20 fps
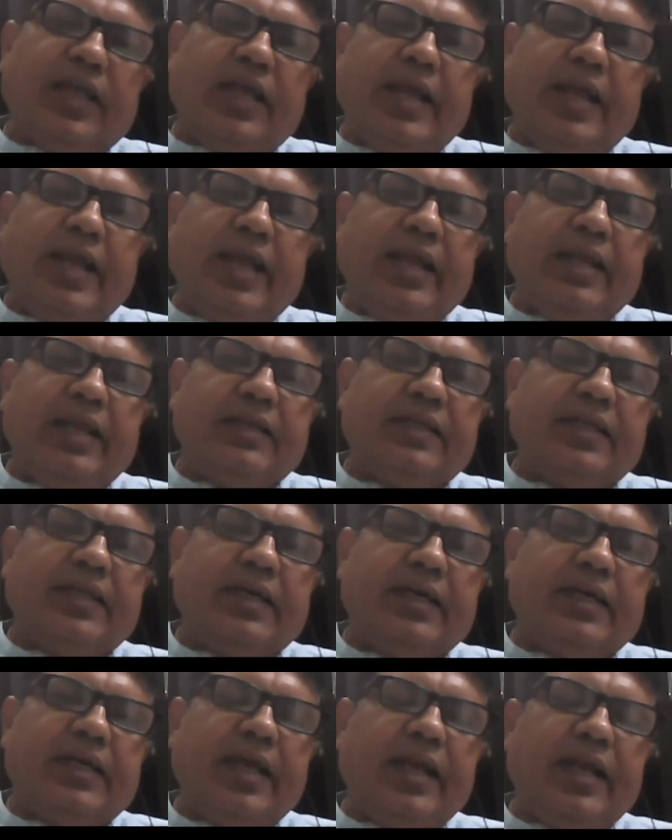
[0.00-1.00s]

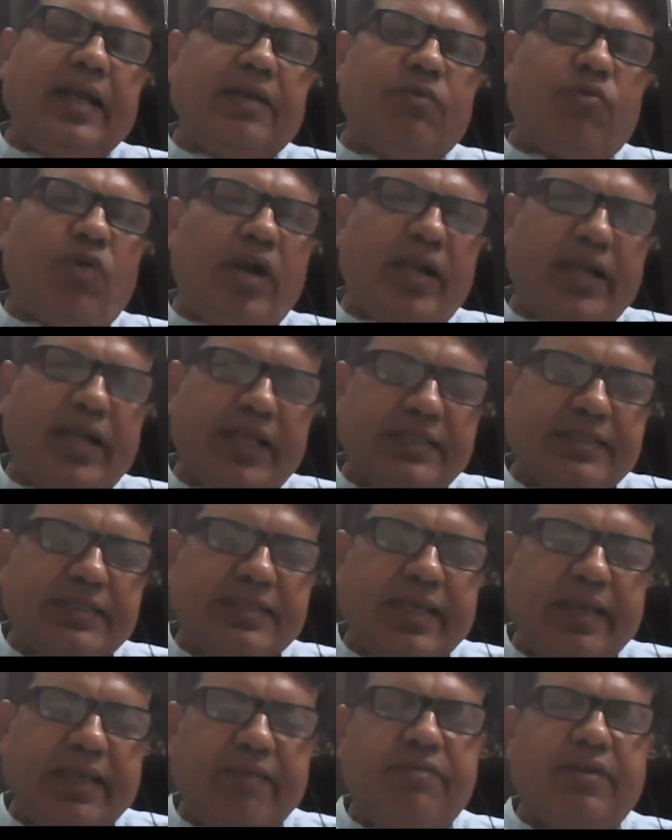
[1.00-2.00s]
And what is
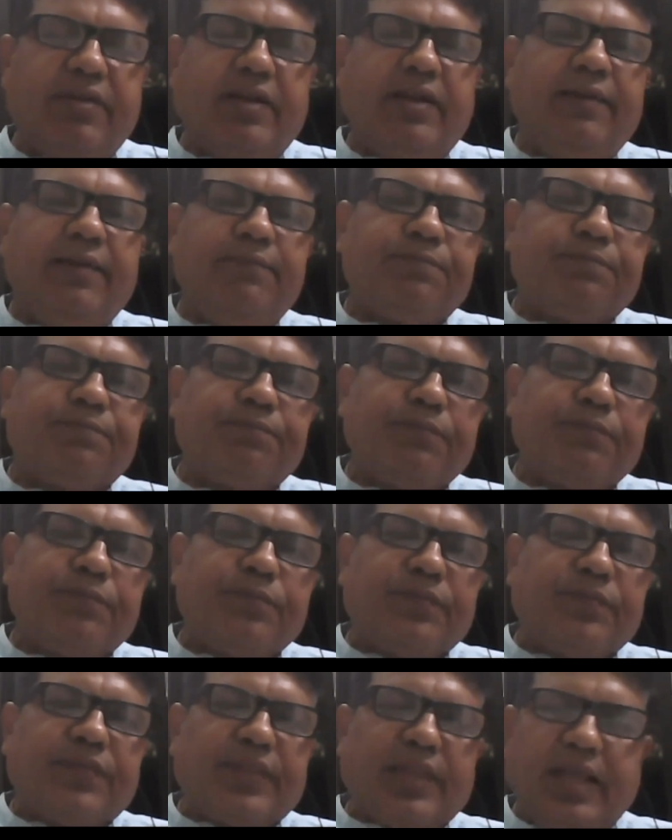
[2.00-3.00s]
evil?
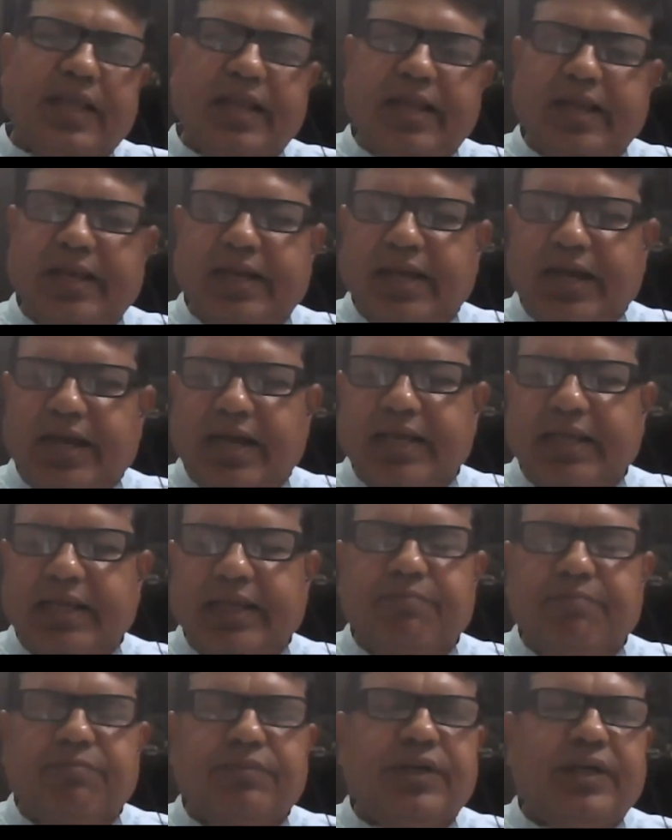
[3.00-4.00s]
And I
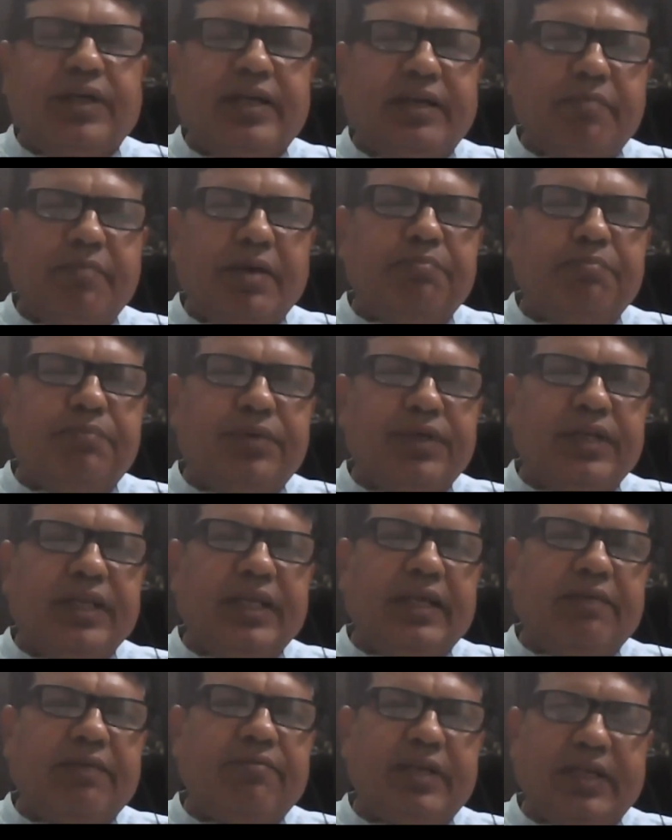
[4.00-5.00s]
am
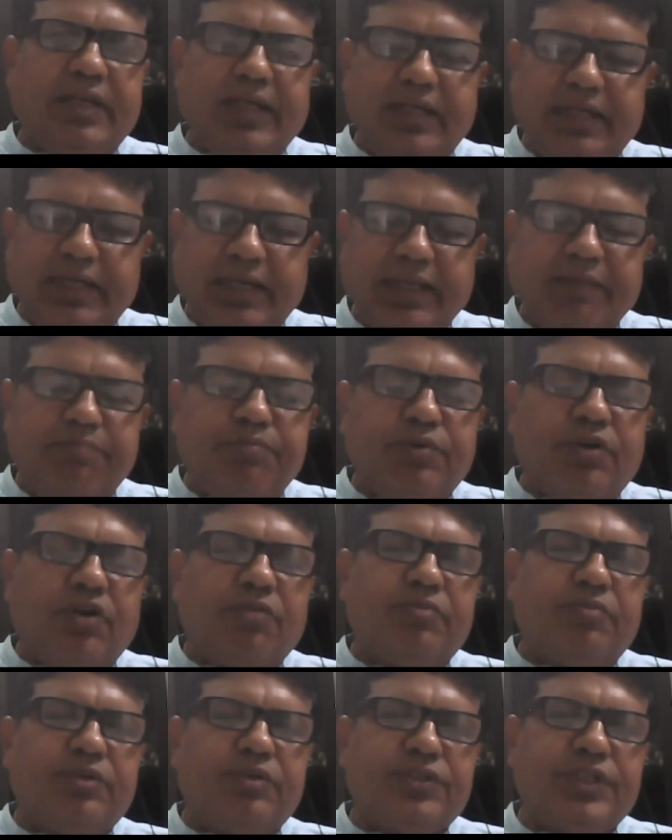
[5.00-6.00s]
remembering a very deep
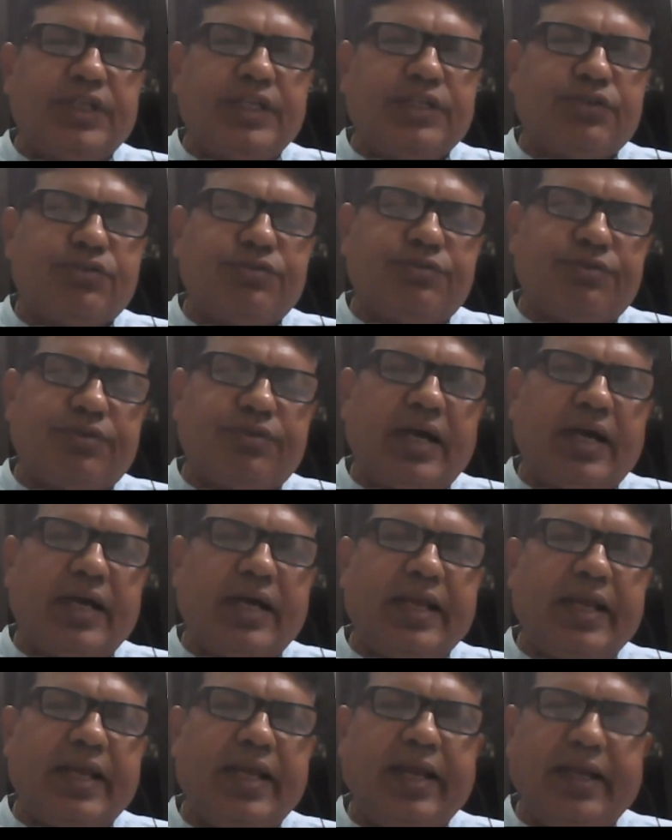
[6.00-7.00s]
conversation
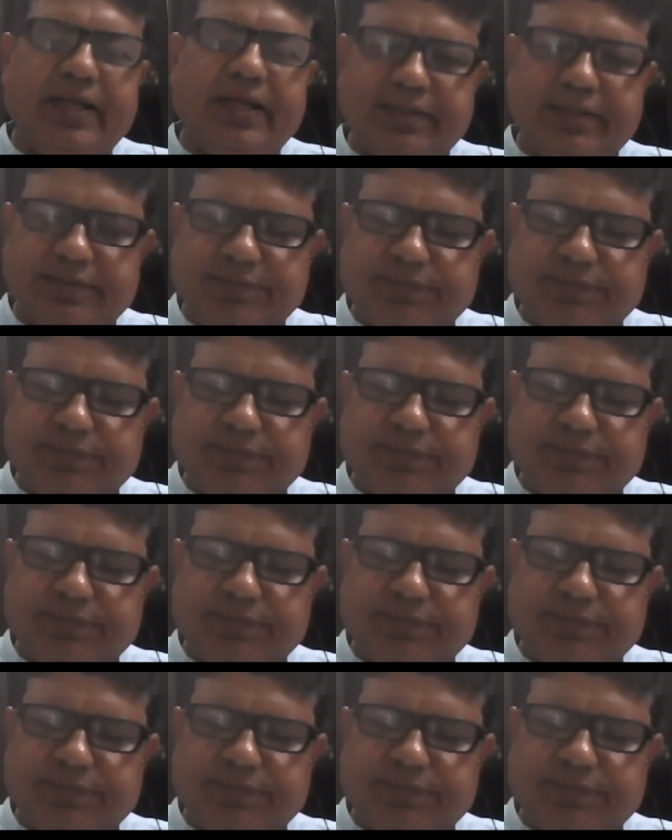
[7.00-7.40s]
I had